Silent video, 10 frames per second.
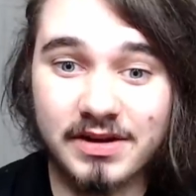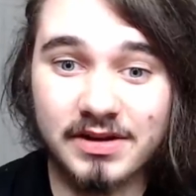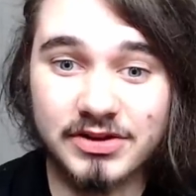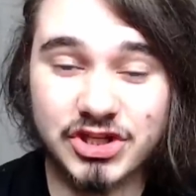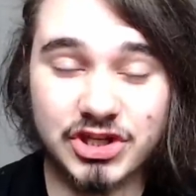
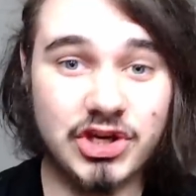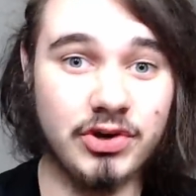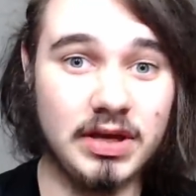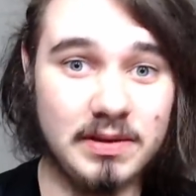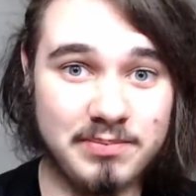
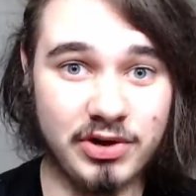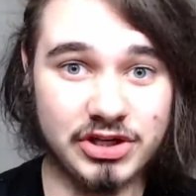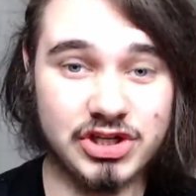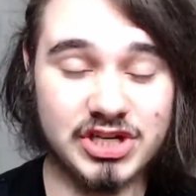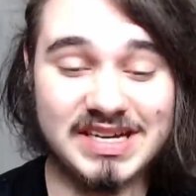Security
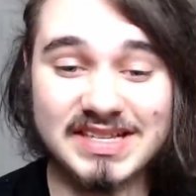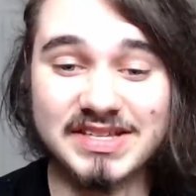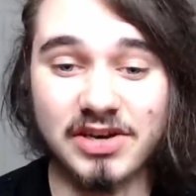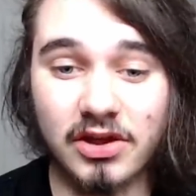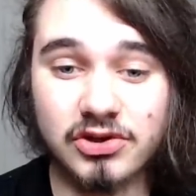Breach gets
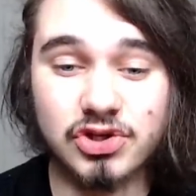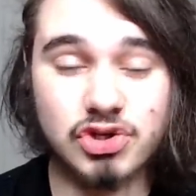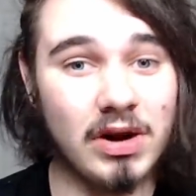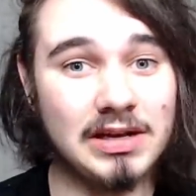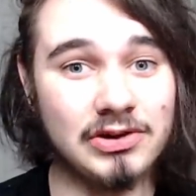another
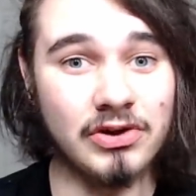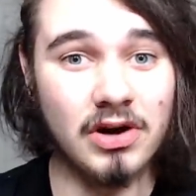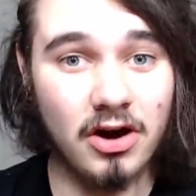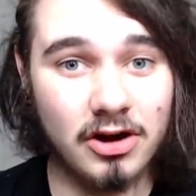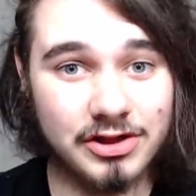trailer
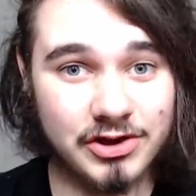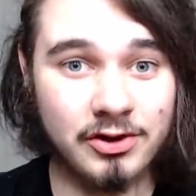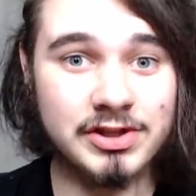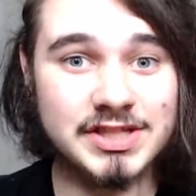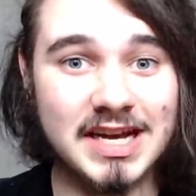on
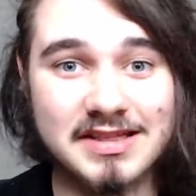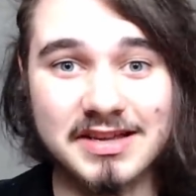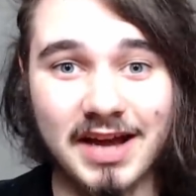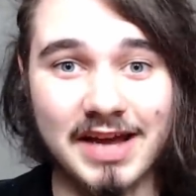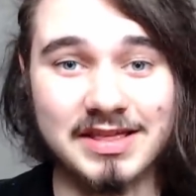Thursday
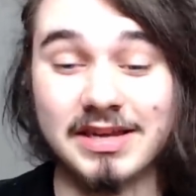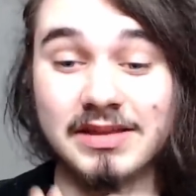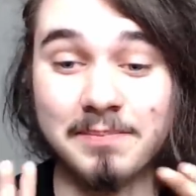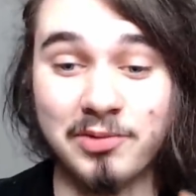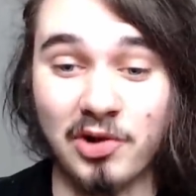the 9th
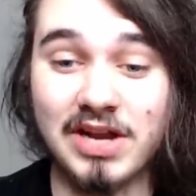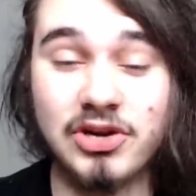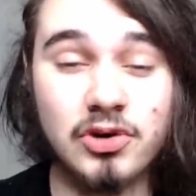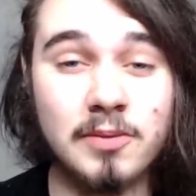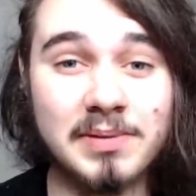in the
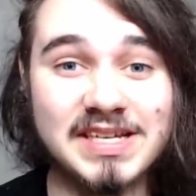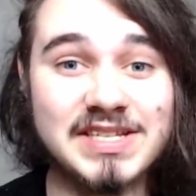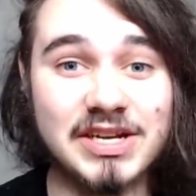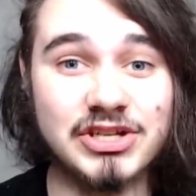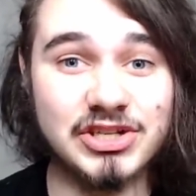brand new
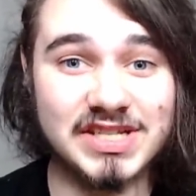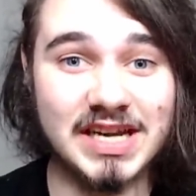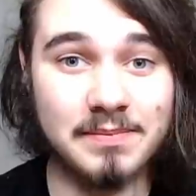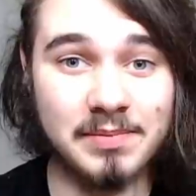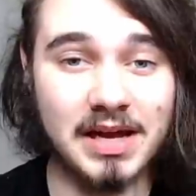PlayStation
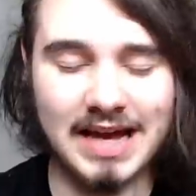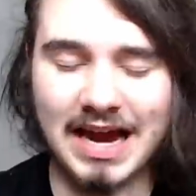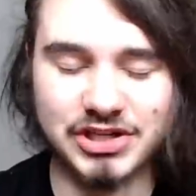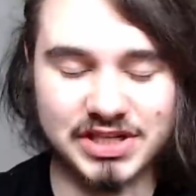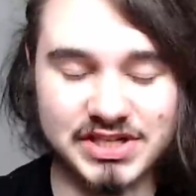State of Play.
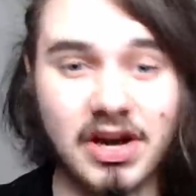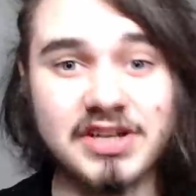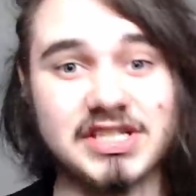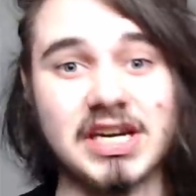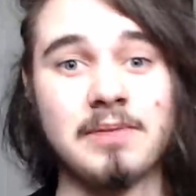Actually, it's
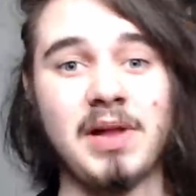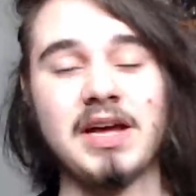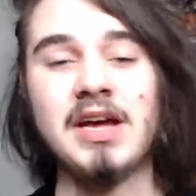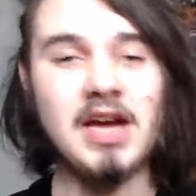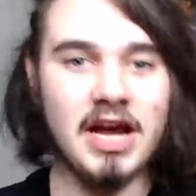not a State of
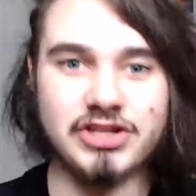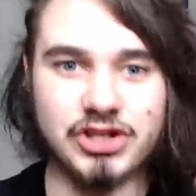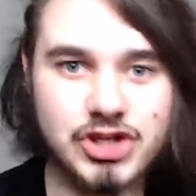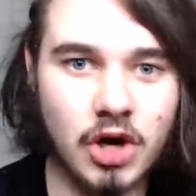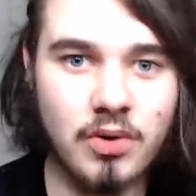Play, it's
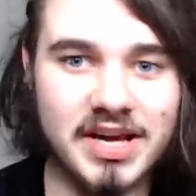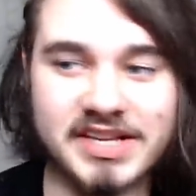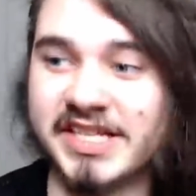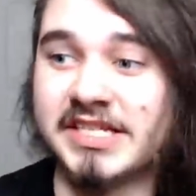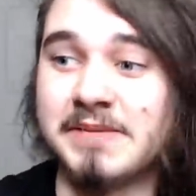a
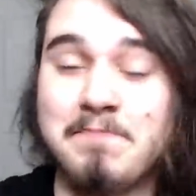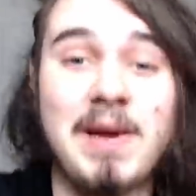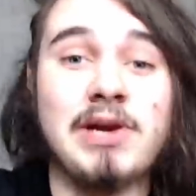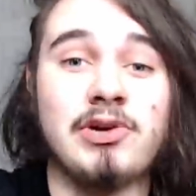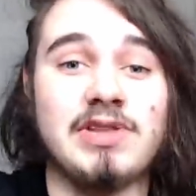showcase. It's
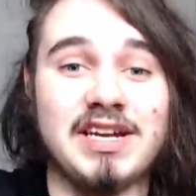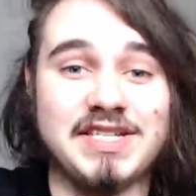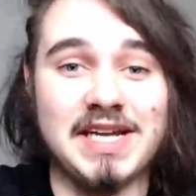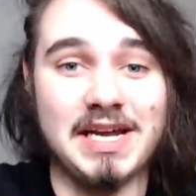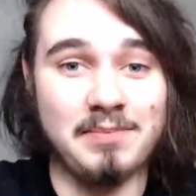bigger than a
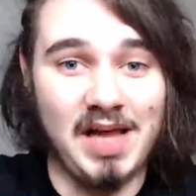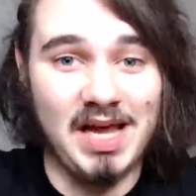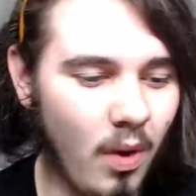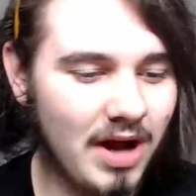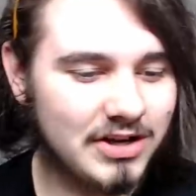State of
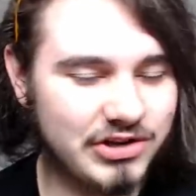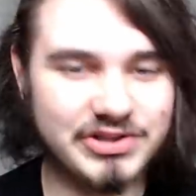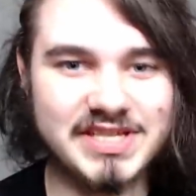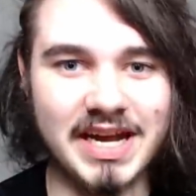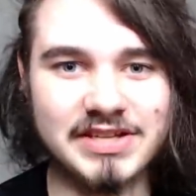Play. One
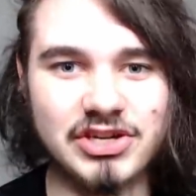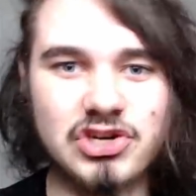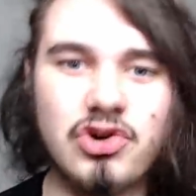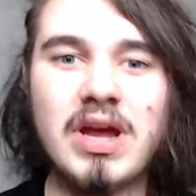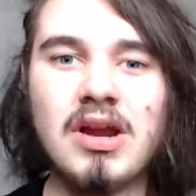could say it's a
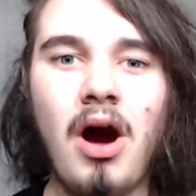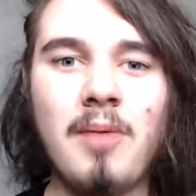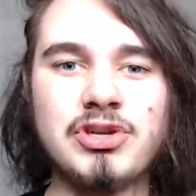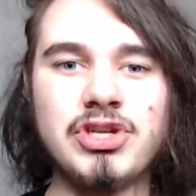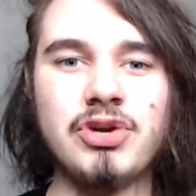great
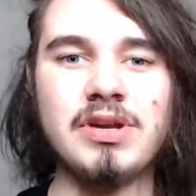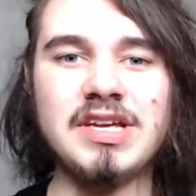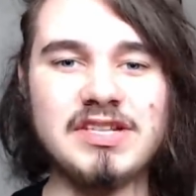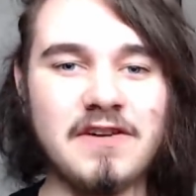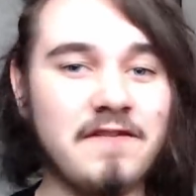
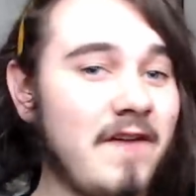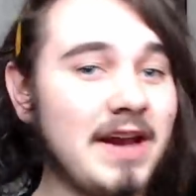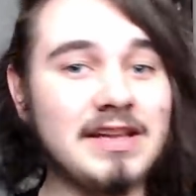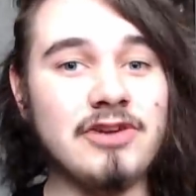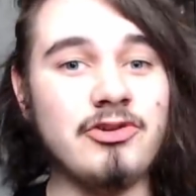opportunity to
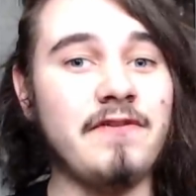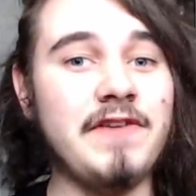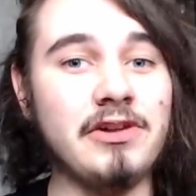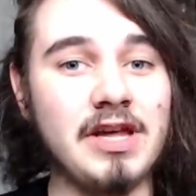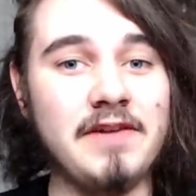finally
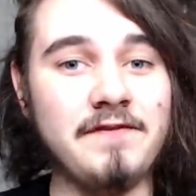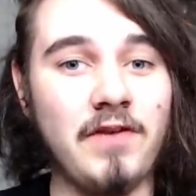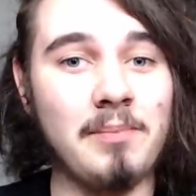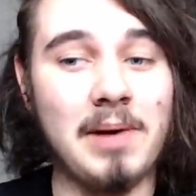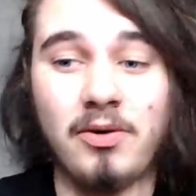reveal
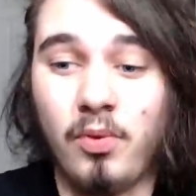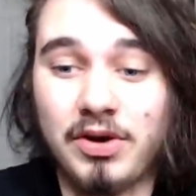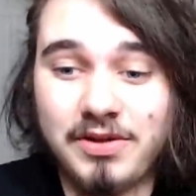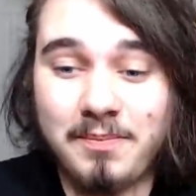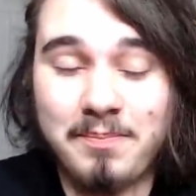info about
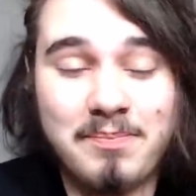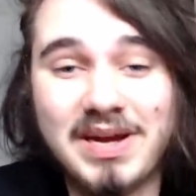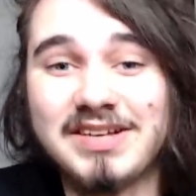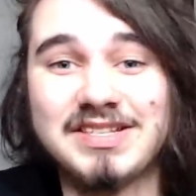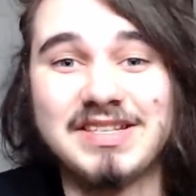one of the
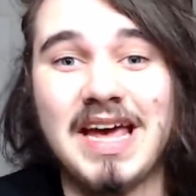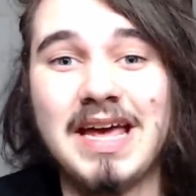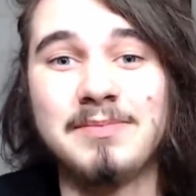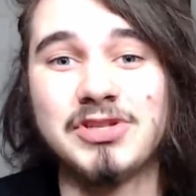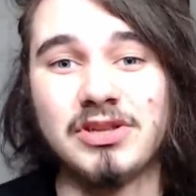biggest
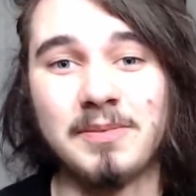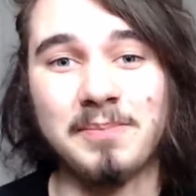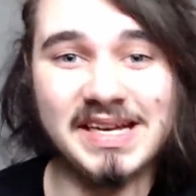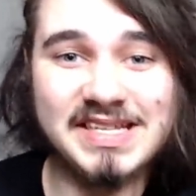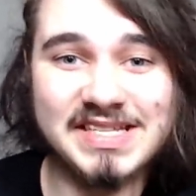games on the
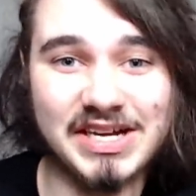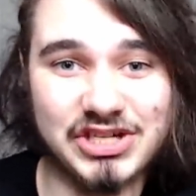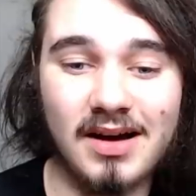PlayStation.